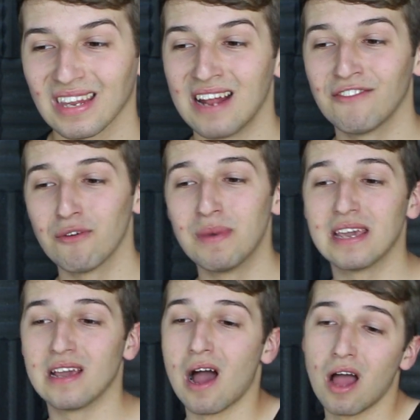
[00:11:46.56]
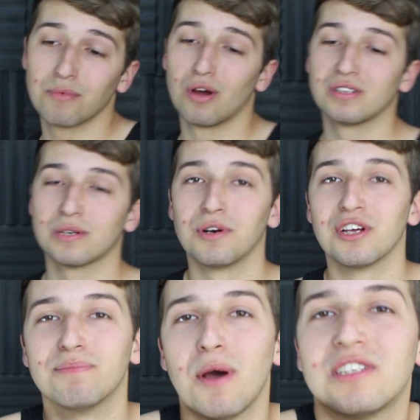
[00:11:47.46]
And for me, I'm not someone
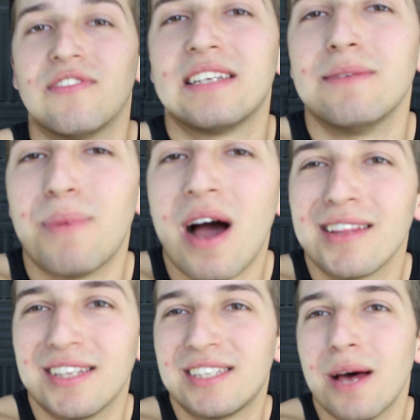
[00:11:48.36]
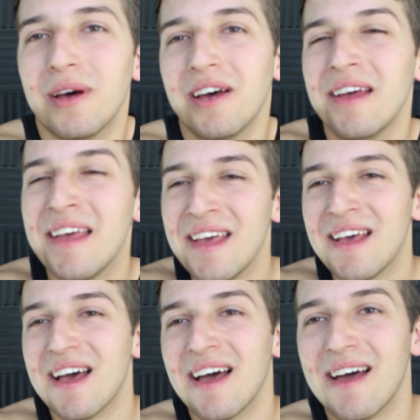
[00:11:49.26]
who's motivated by the summer.
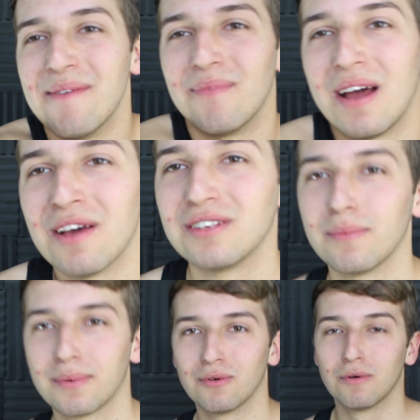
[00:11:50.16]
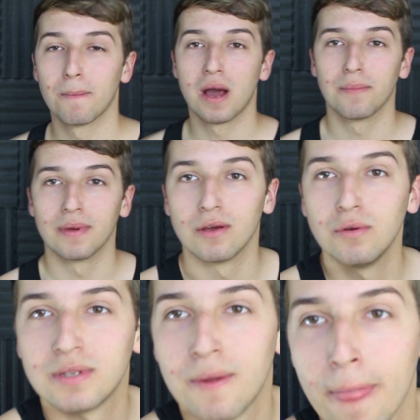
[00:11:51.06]
I know some people might be,
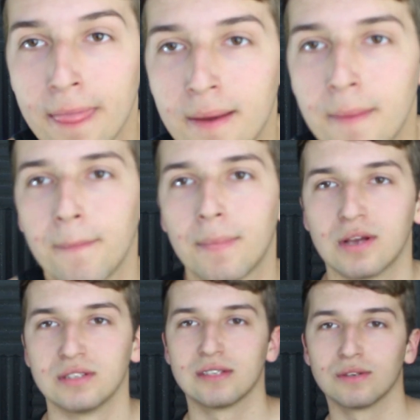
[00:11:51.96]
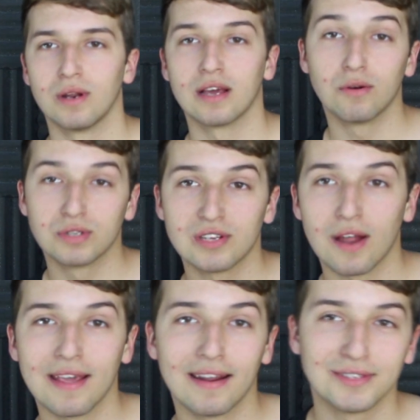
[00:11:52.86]
oops, because it's all like, oh,
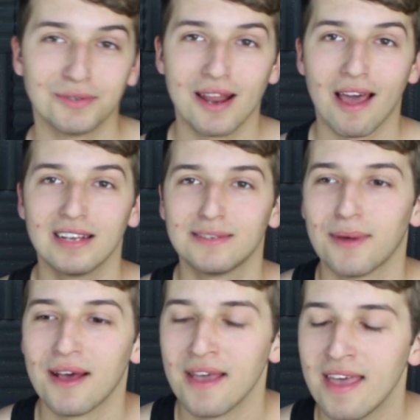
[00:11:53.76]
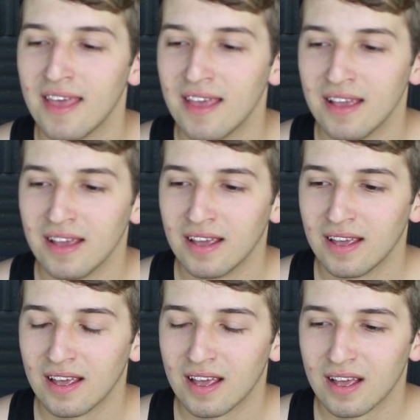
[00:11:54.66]
sunny and it's all nice, but
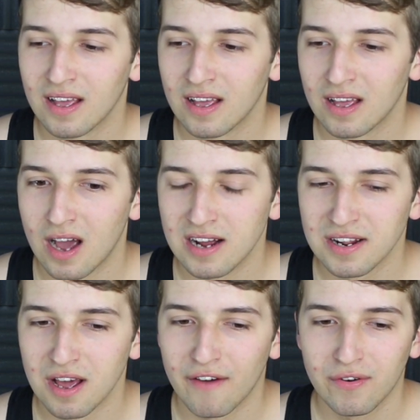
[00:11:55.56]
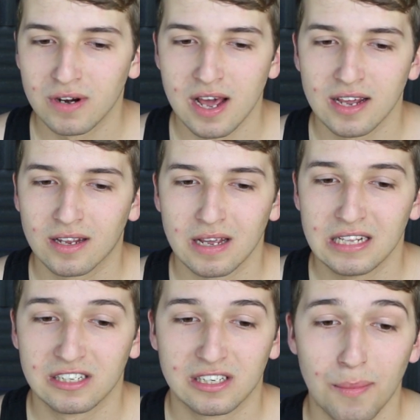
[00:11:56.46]
I don't know, I feel like
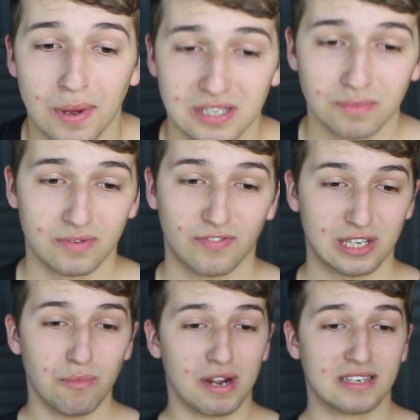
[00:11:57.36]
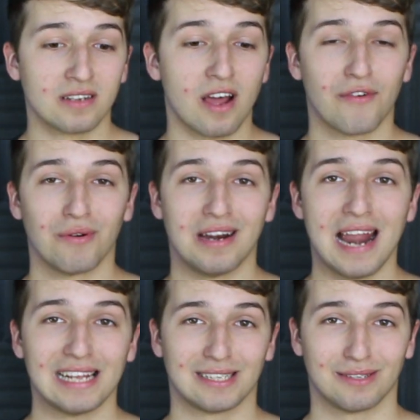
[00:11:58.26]
in the summer, for some reason, I feel
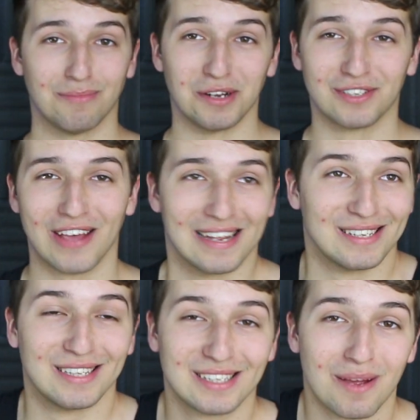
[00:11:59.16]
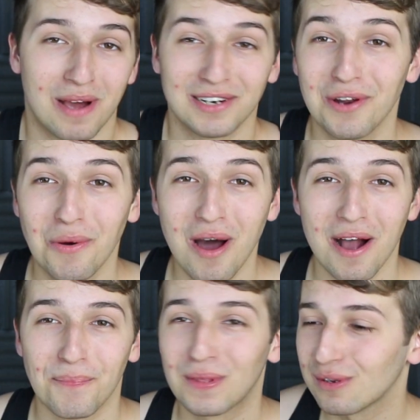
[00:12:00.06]
less motivated in the summer. I don't know
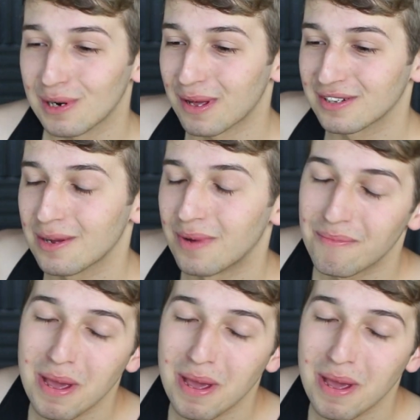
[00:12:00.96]
why. It's not about the summer.